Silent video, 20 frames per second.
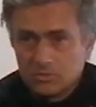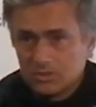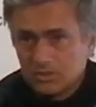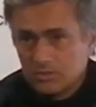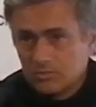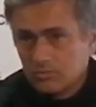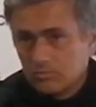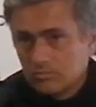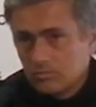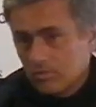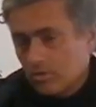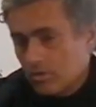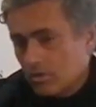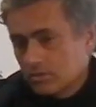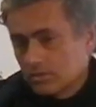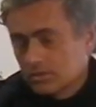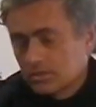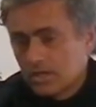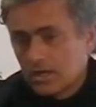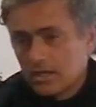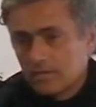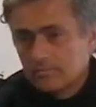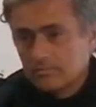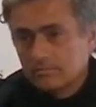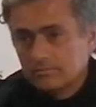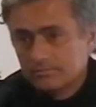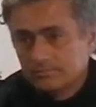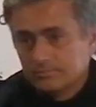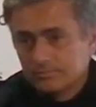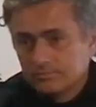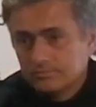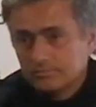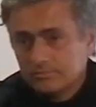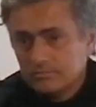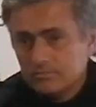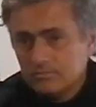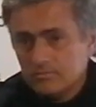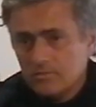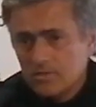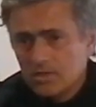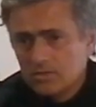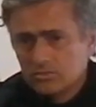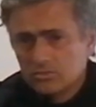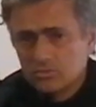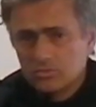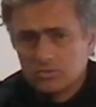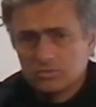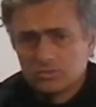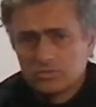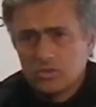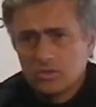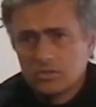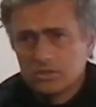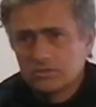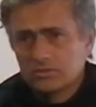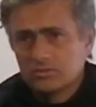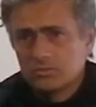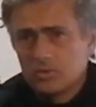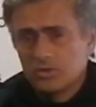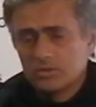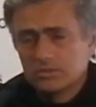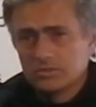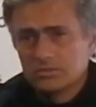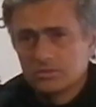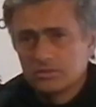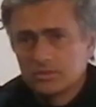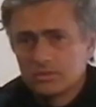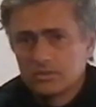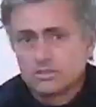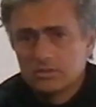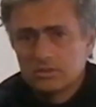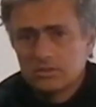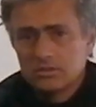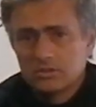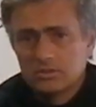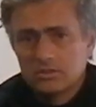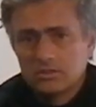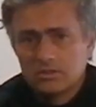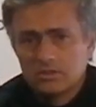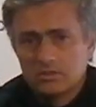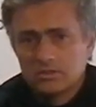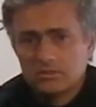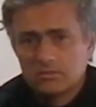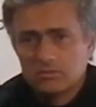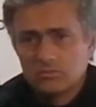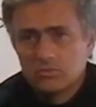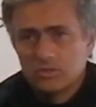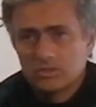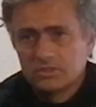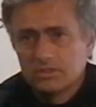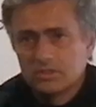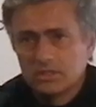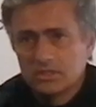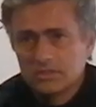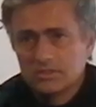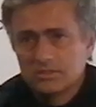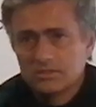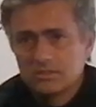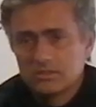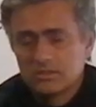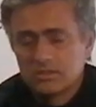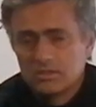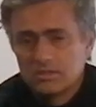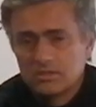with him all the time to control and to monitor what he does.